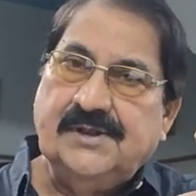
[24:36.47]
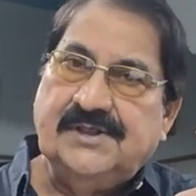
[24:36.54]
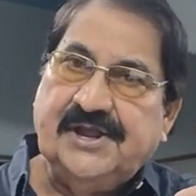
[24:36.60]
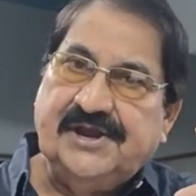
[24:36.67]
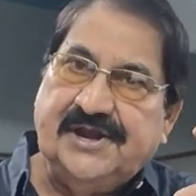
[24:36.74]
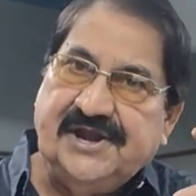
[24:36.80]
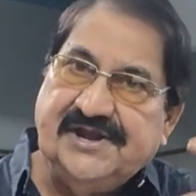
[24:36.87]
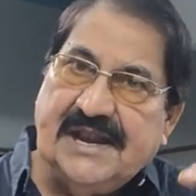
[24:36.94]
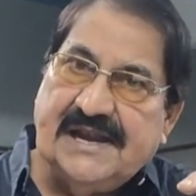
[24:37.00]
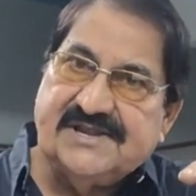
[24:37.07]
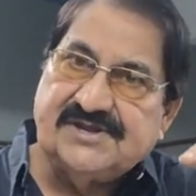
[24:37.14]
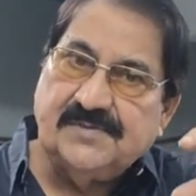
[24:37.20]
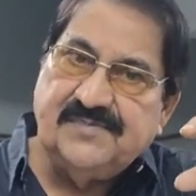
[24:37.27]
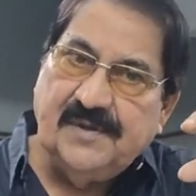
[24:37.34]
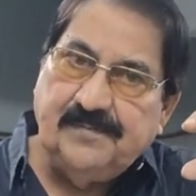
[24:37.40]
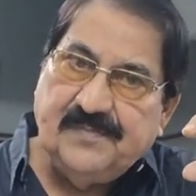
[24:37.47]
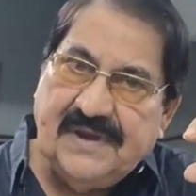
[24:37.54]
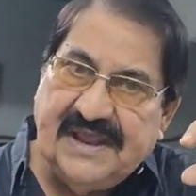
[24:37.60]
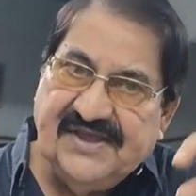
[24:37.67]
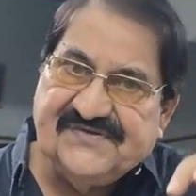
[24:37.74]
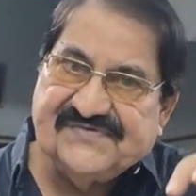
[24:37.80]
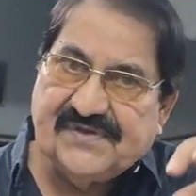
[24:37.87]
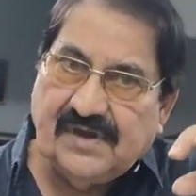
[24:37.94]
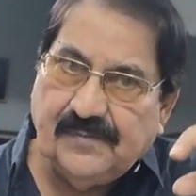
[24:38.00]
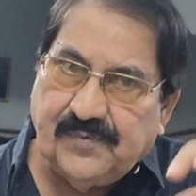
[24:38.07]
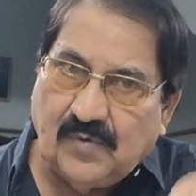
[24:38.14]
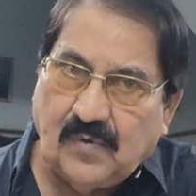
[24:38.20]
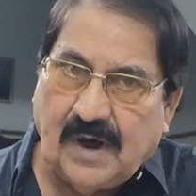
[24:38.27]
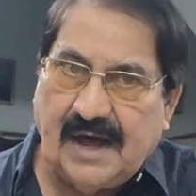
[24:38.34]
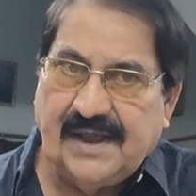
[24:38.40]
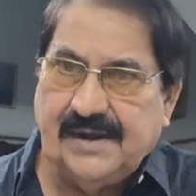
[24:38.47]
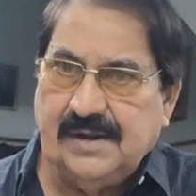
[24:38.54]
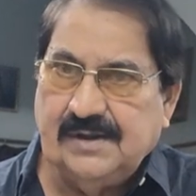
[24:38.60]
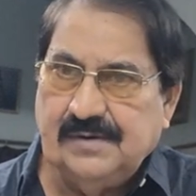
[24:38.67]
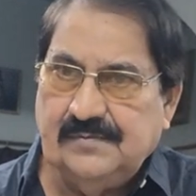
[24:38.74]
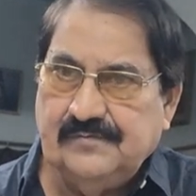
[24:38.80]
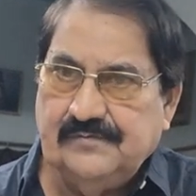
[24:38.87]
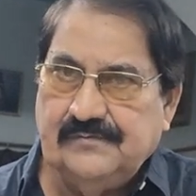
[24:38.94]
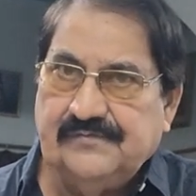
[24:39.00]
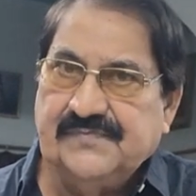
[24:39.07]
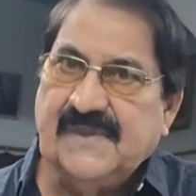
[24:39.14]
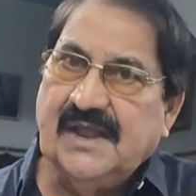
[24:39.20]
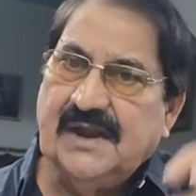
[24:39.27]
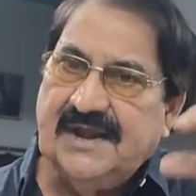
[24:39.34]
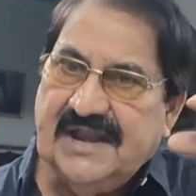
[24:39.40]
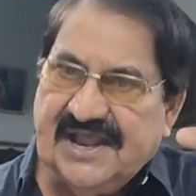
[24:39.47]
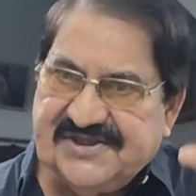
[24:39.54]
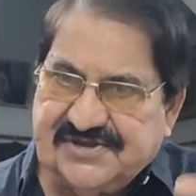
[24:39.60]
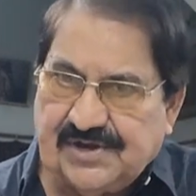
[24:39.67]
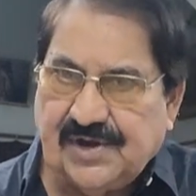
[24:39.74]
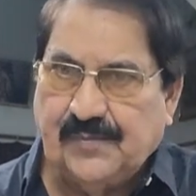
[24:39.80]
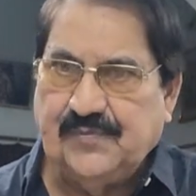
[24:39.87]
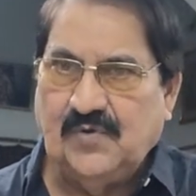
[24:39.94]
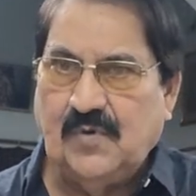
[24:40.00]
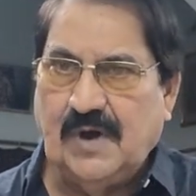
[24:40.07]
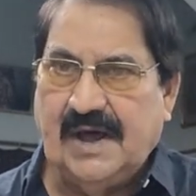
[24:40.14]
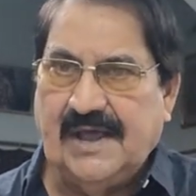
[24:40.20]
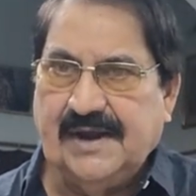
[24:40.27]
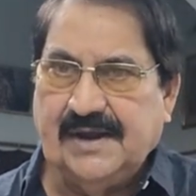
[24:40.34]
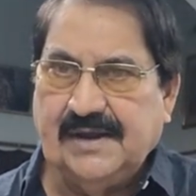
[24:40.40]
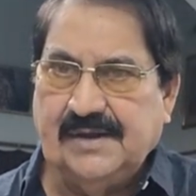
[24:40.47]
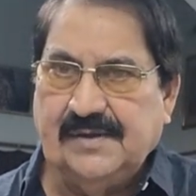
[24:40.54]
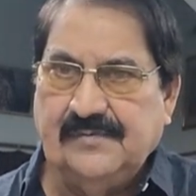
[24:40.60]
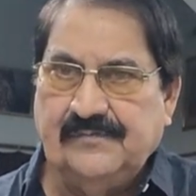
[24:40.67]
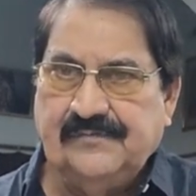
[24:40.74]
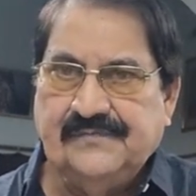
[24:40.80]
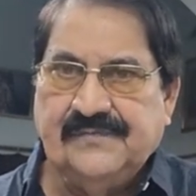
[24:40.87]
the details of the place of work, nature of work,